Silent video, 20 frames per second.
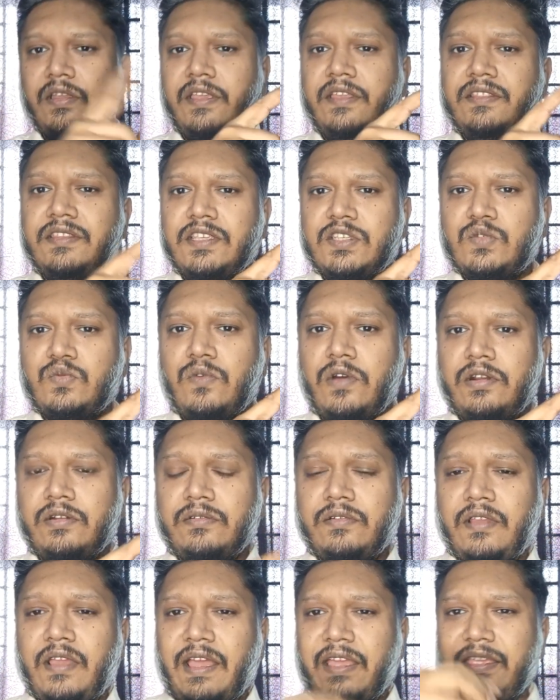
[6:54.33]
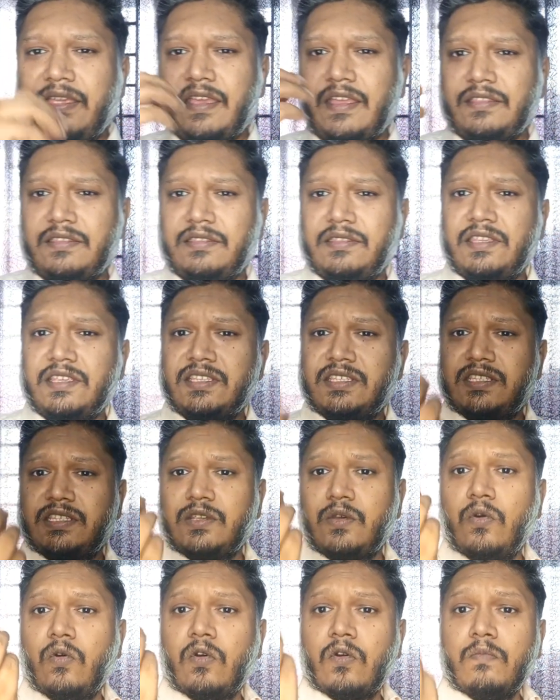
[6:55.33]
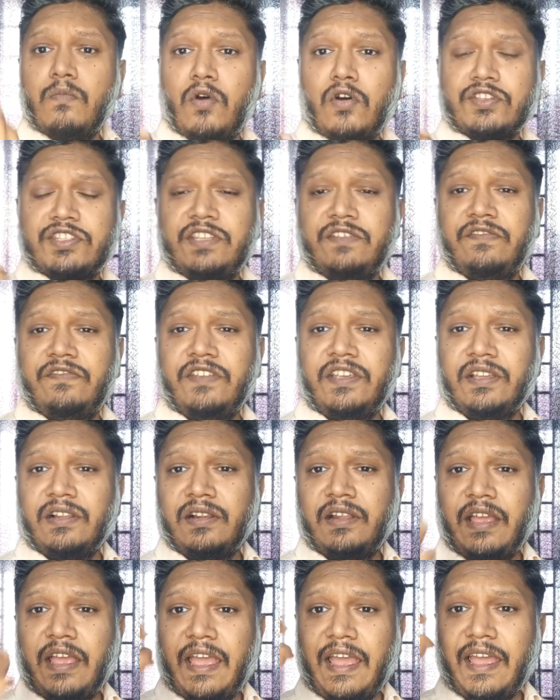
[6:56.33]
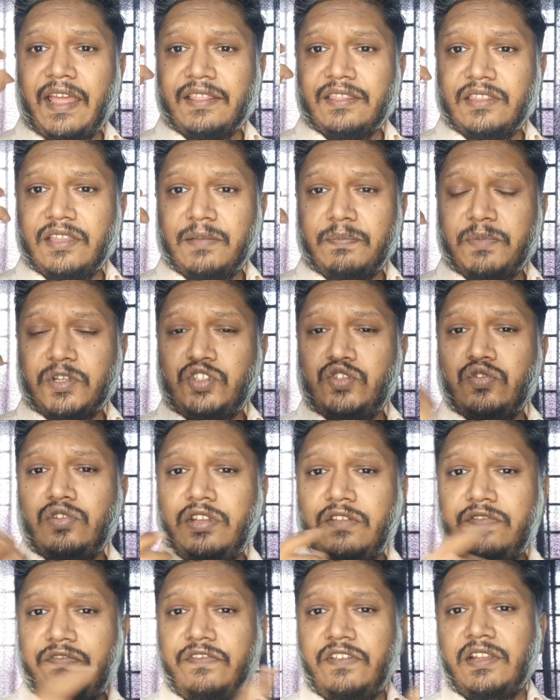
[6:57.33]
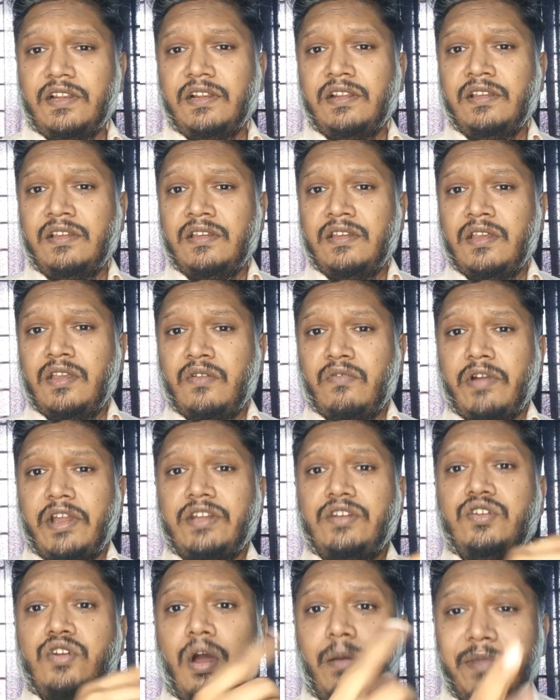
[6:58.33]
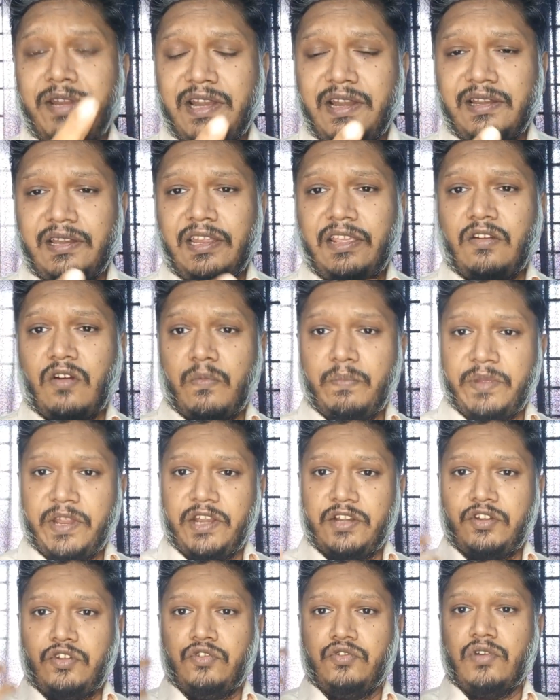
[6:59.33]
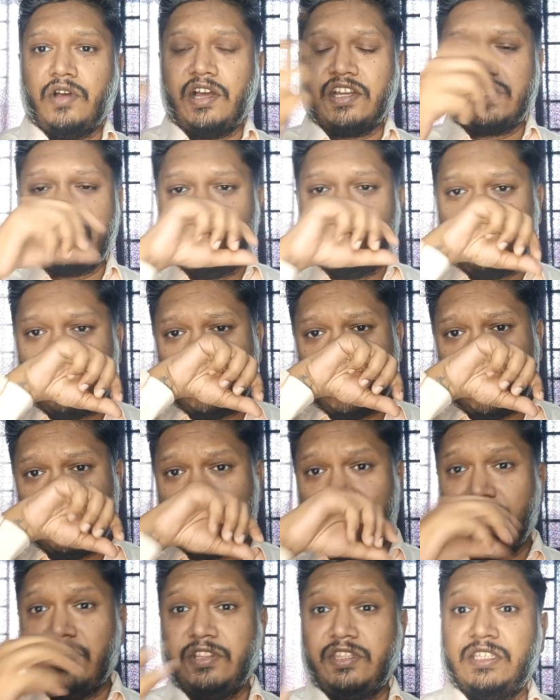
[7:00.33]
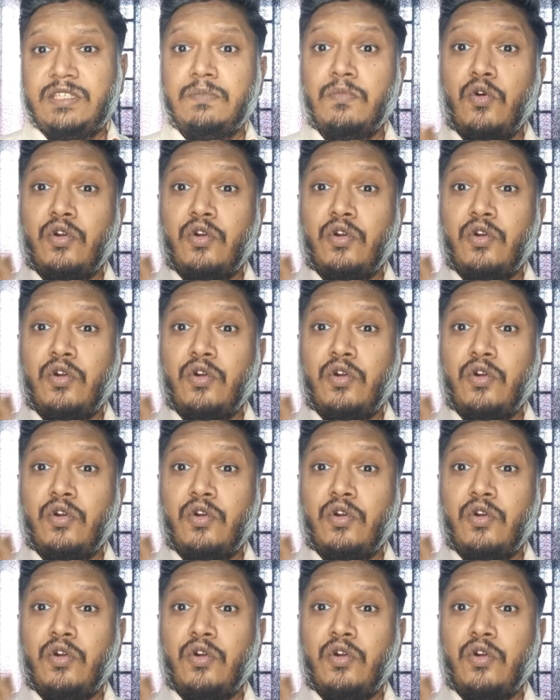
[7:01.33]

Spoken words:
In this one, I get this oak mossy feel and the patchouli feel quite dominantly compared to Hacivat. Hacivat is